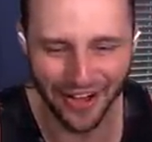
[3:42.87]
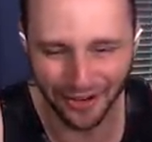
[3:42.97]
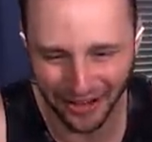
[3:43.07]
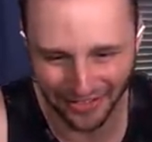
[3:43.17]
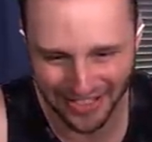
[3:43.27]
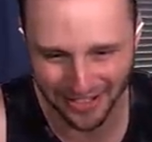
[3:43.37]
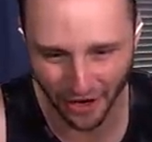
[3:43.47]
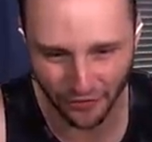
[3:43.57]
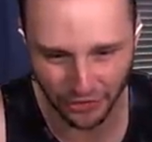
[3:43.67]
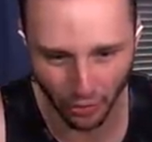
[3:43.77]
okay, let's start
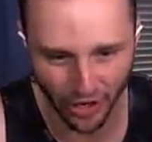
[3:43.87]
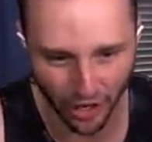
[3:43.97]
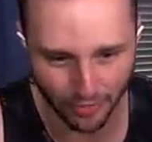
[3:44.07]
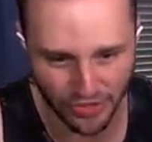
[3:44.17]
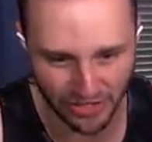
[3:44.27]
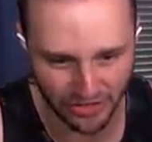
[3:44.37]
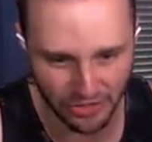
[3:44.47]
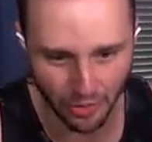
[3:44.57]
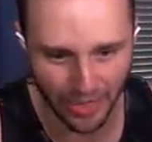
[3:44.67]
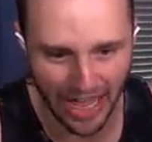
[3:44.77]
off with the 100%. Let's see
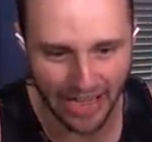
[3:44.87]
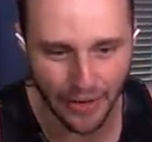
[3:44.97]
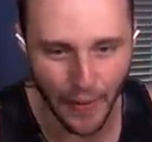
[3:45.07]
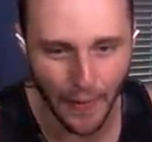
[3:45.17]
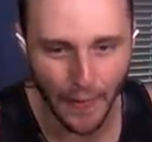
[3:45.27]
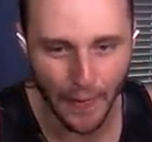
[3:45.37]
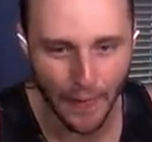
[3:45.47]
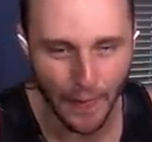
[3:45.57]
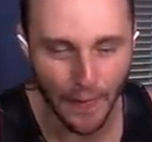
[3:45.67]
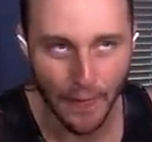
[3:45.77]
what we get.
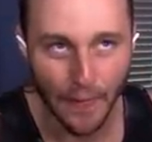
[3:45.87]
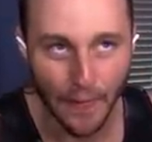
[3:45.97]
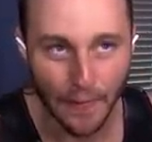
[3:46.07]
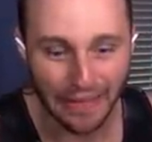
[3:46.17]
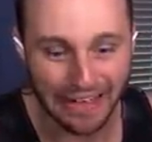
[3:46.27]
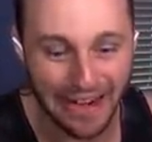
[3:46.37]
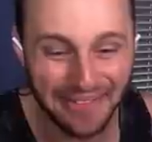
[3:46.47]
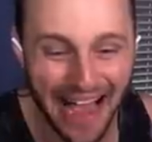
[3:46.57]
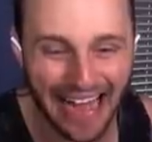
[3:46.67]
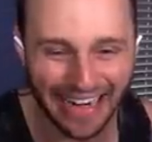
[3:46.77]
Come
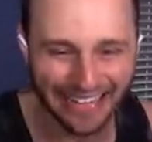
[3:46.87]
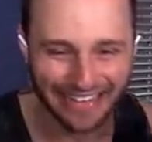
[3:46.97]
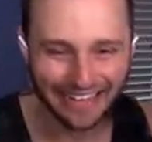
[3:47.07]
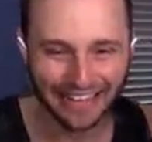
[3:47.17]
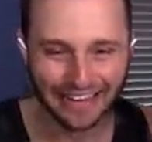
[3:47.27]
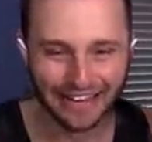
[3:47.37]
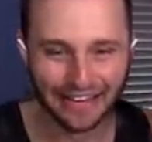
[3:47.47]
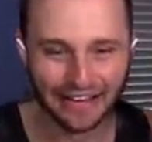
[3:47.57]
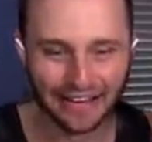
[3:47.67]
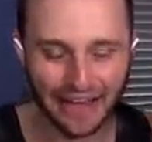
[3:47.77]
on!
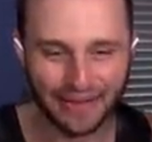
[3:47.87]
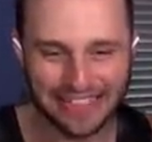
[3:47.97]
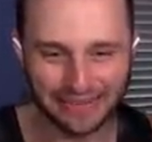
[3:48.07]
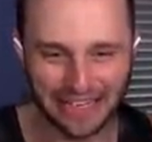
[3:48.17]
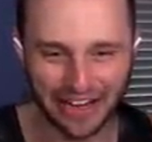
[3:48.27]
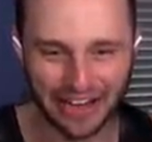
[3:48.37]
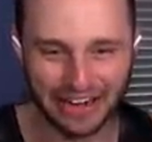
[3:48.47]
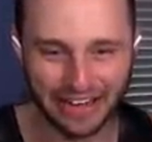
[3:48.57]
Give me something good!